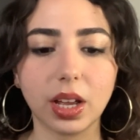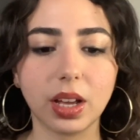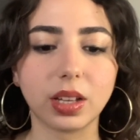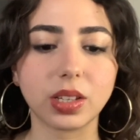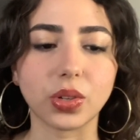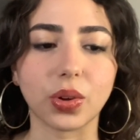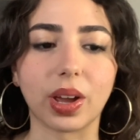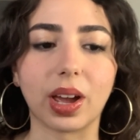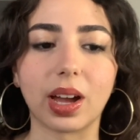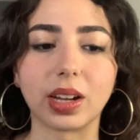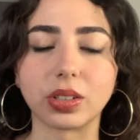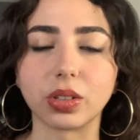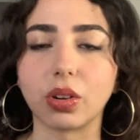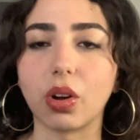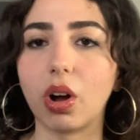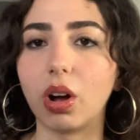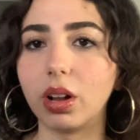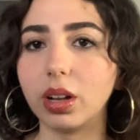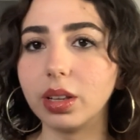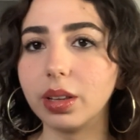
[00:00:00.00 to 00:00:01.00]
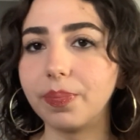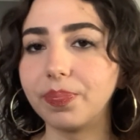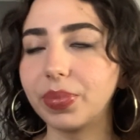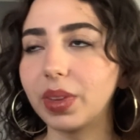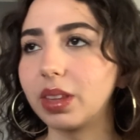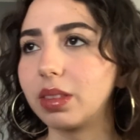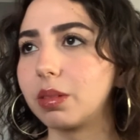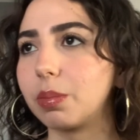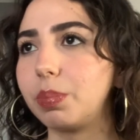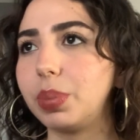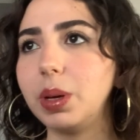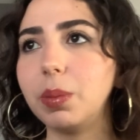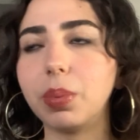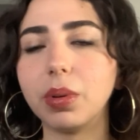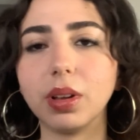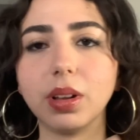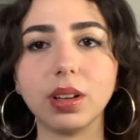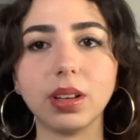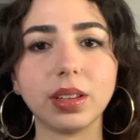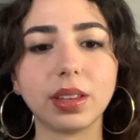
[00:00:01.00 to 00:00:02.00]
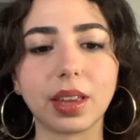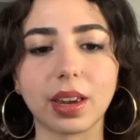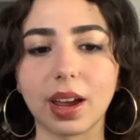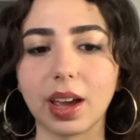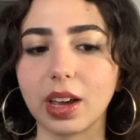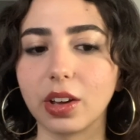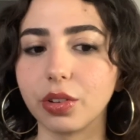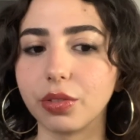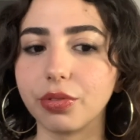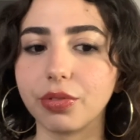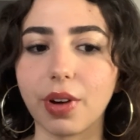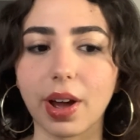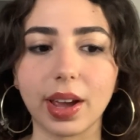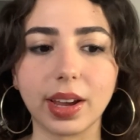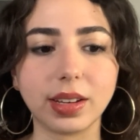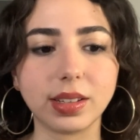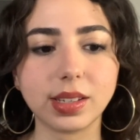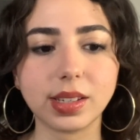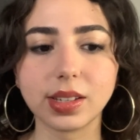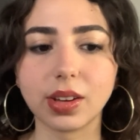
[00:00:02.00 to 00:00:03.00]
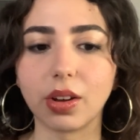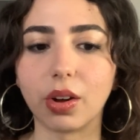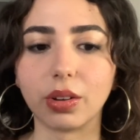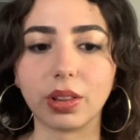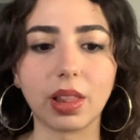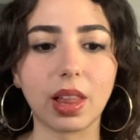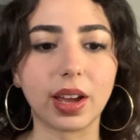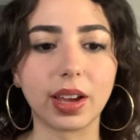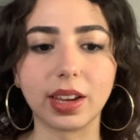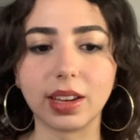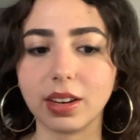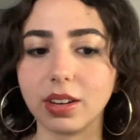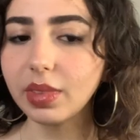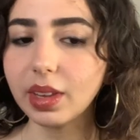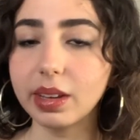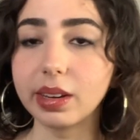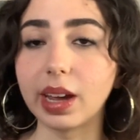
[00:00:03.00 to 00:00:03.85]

So I had to call the people that I could find online.